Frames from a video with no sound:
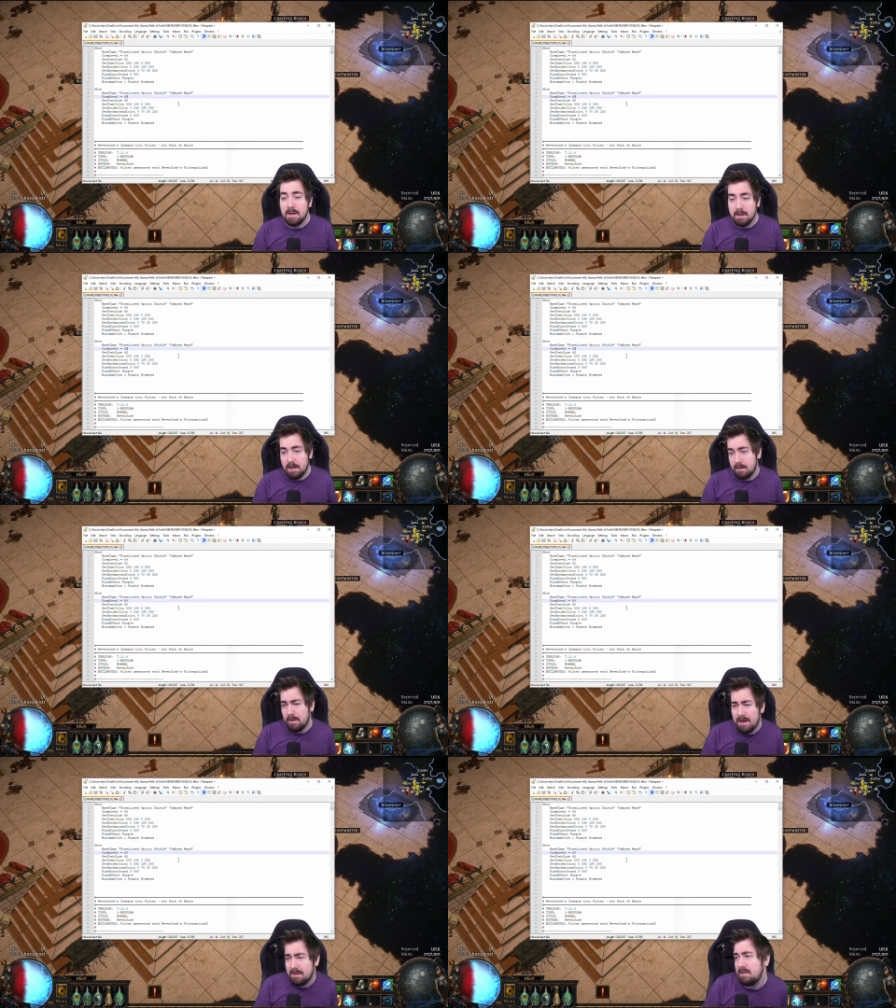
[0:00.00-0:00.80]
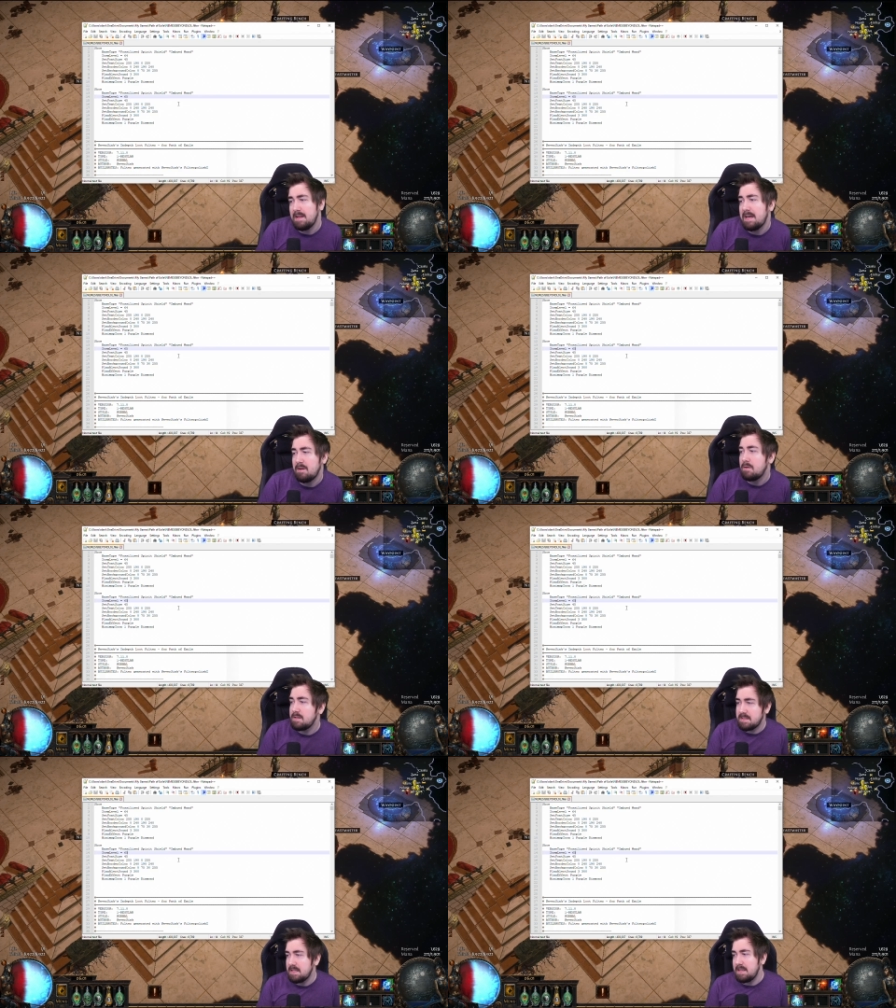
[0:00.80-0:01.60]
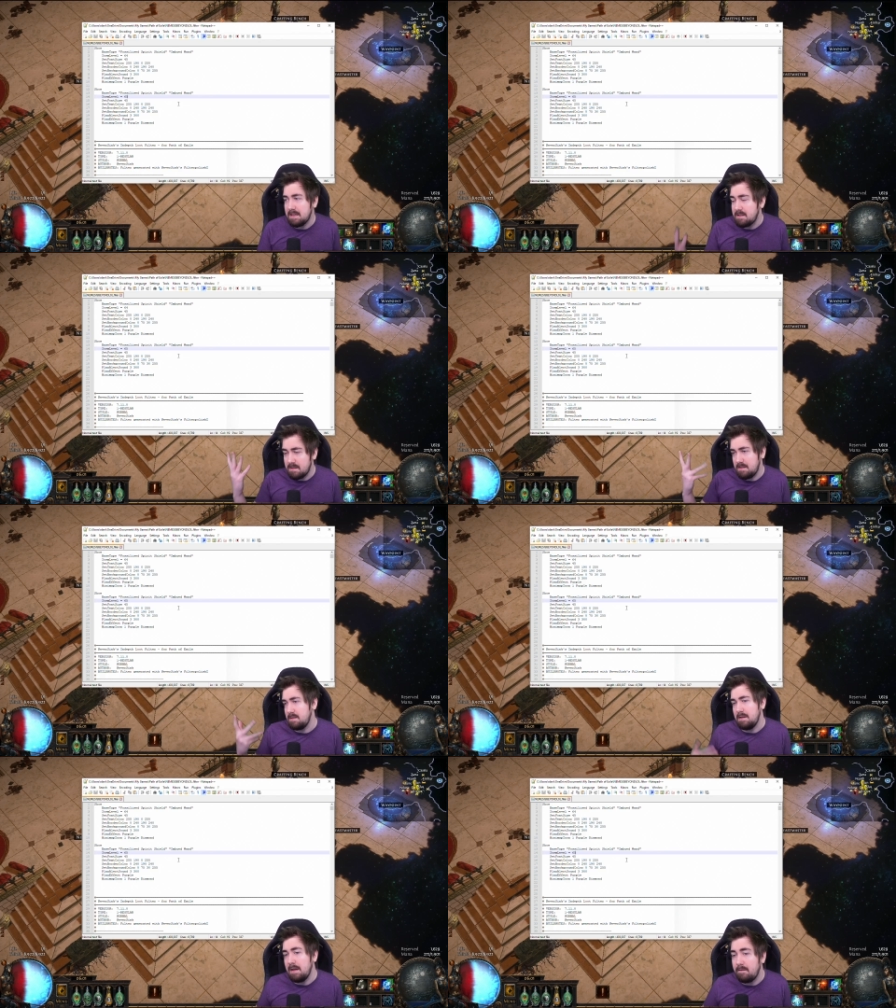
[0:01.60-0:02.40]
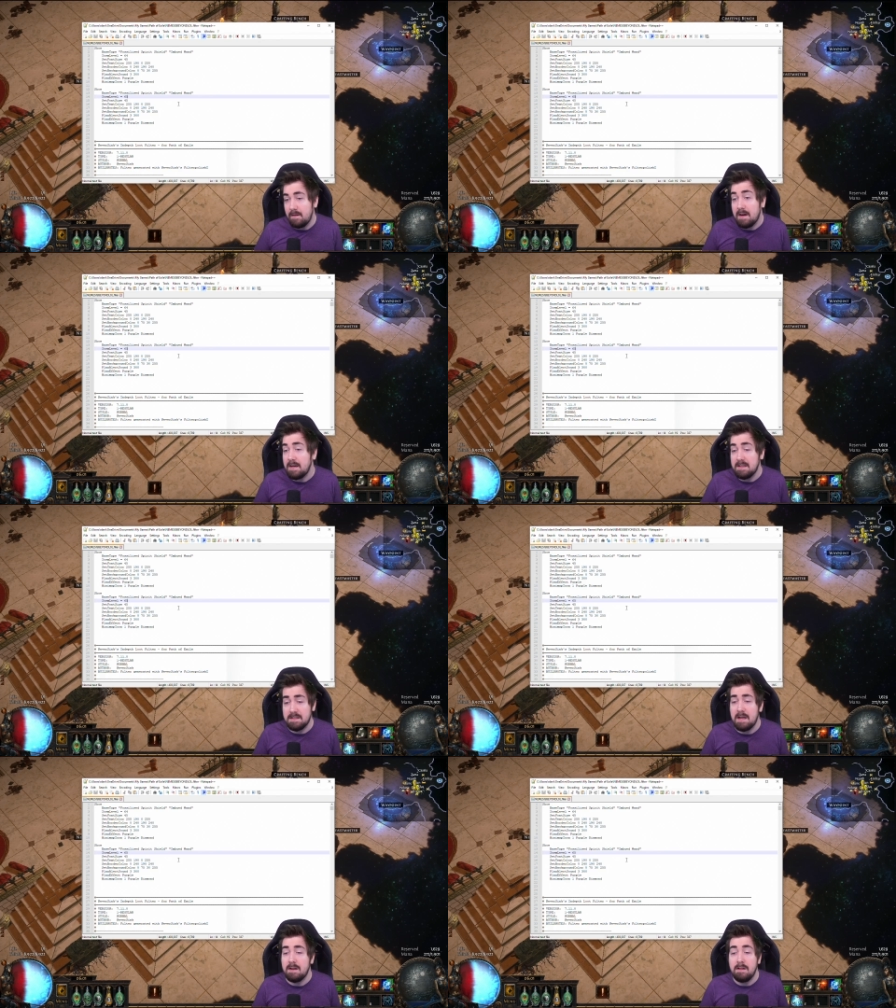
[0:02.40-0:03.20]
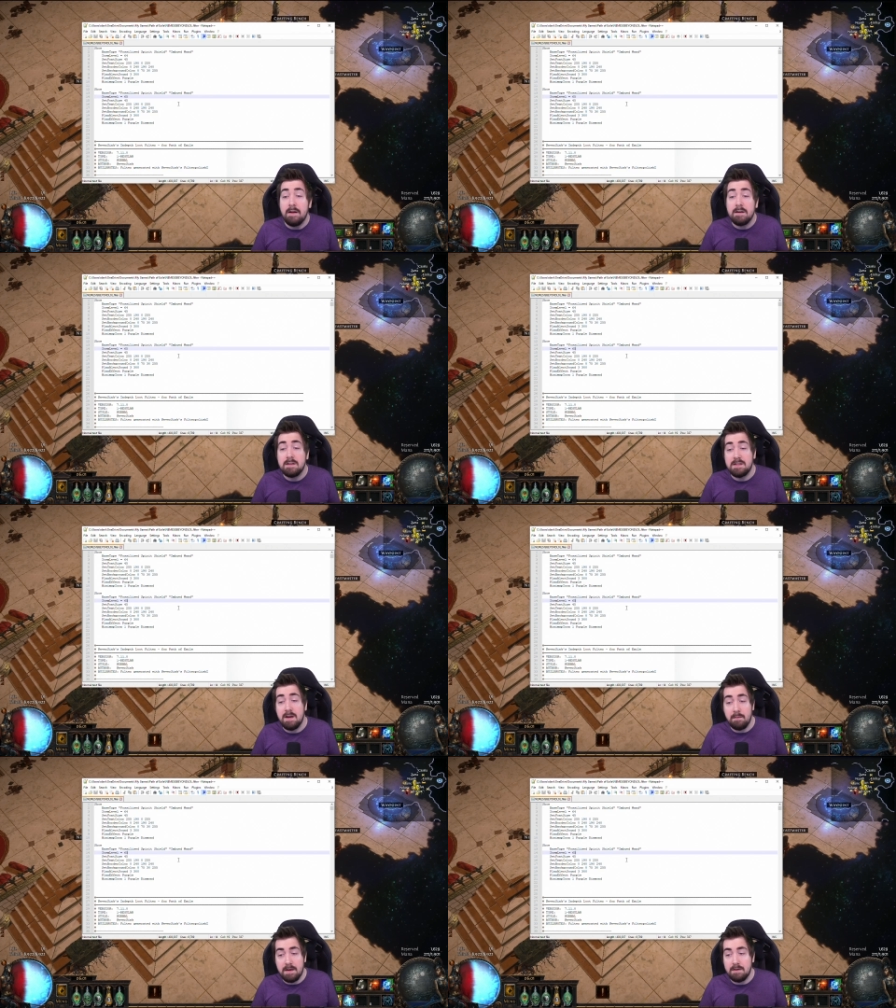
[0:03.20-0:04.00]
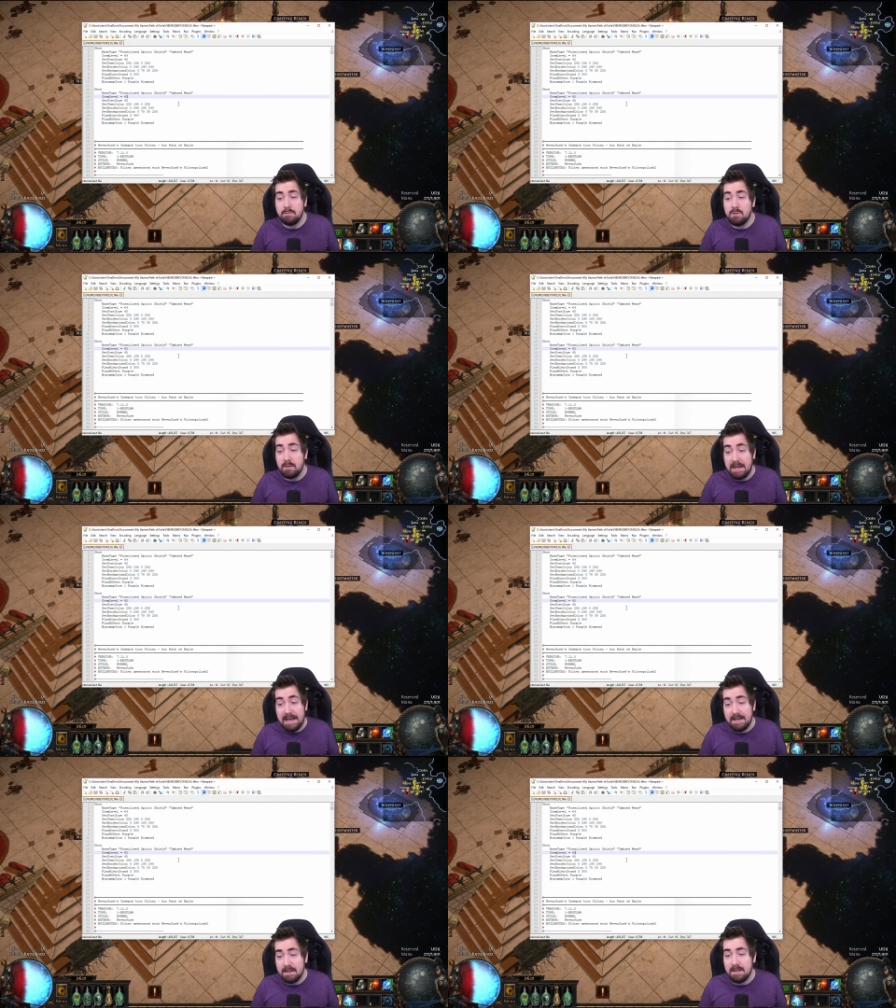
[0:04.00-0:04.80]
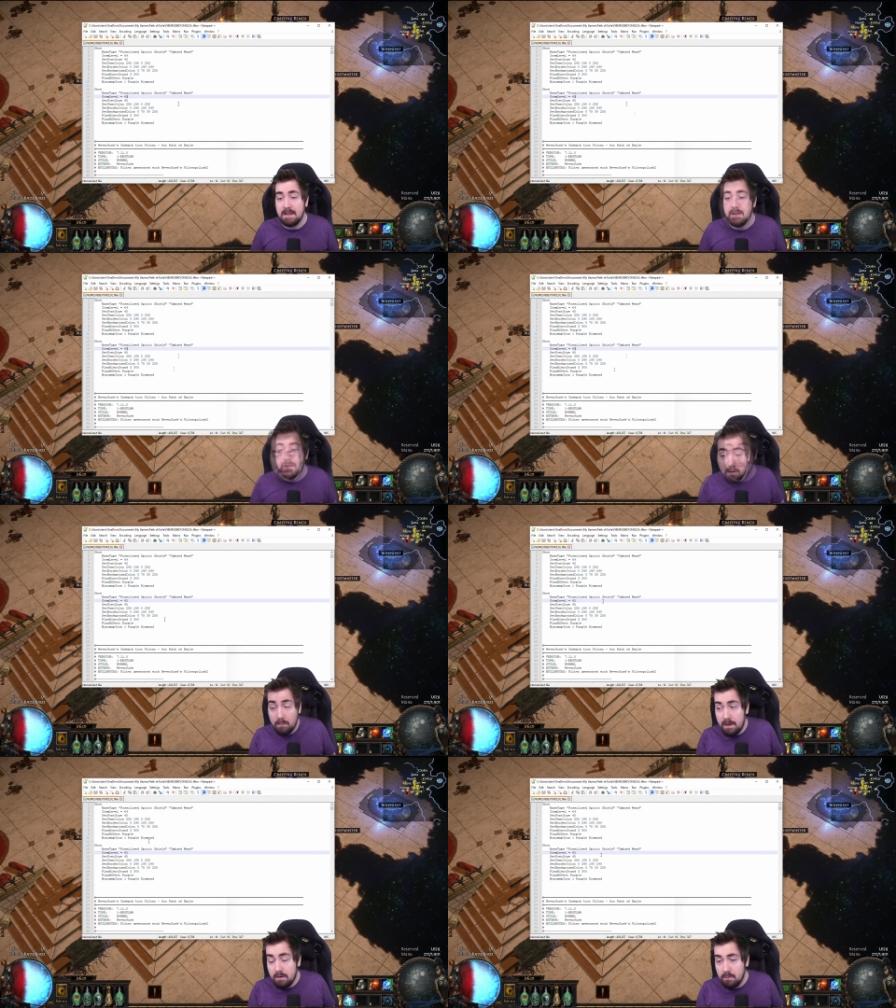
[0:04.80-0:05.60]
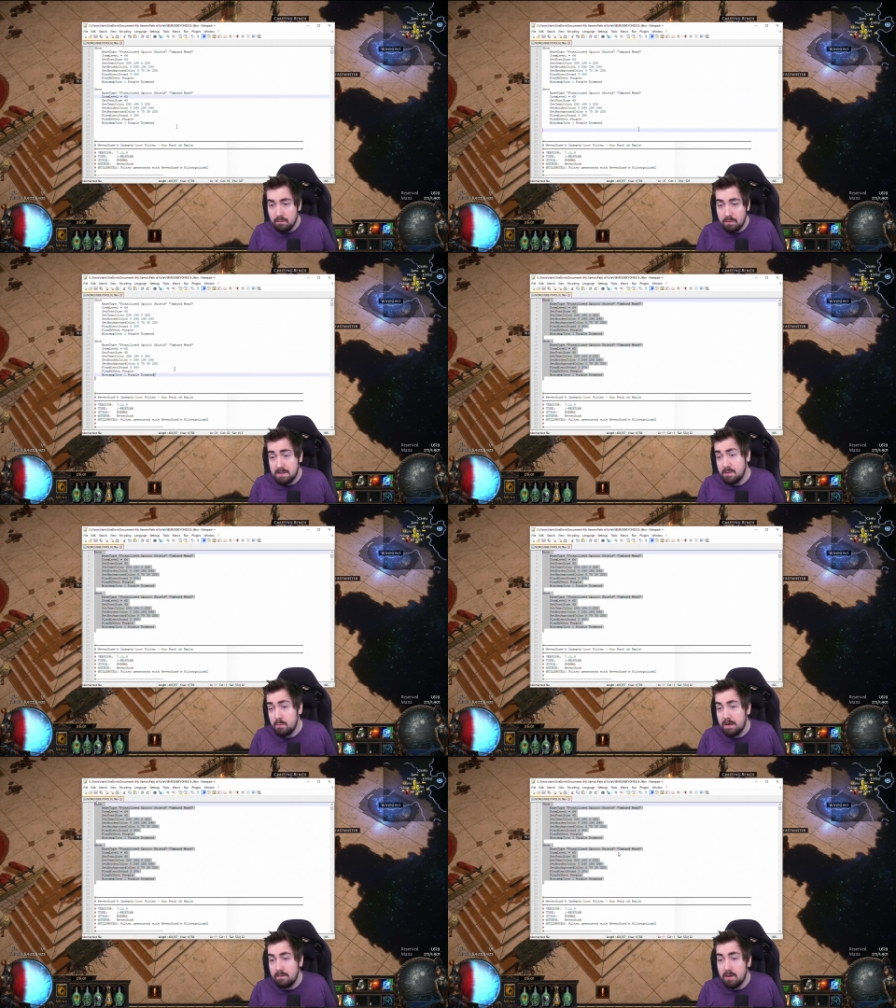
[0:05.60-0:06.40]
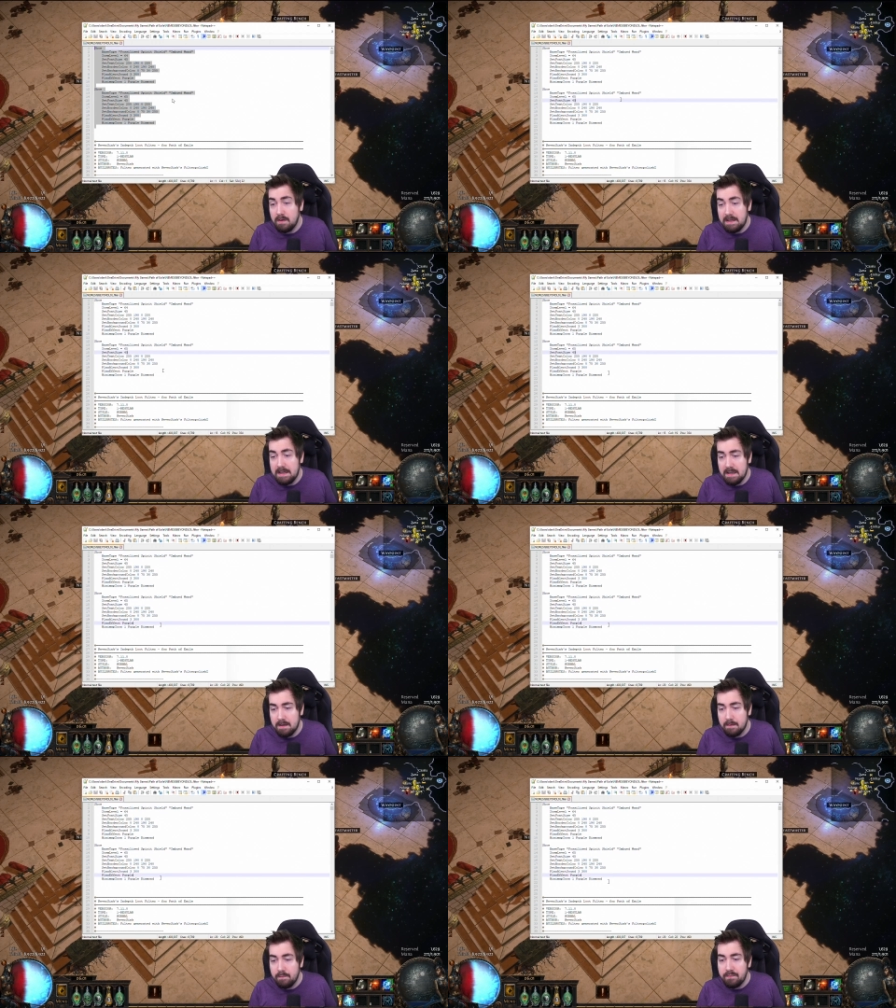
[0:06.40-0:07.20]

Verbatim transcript: Uh, other than that, honestly, it just it varies, and a lot of the time I end up doing editing on my own, which is what I've done here.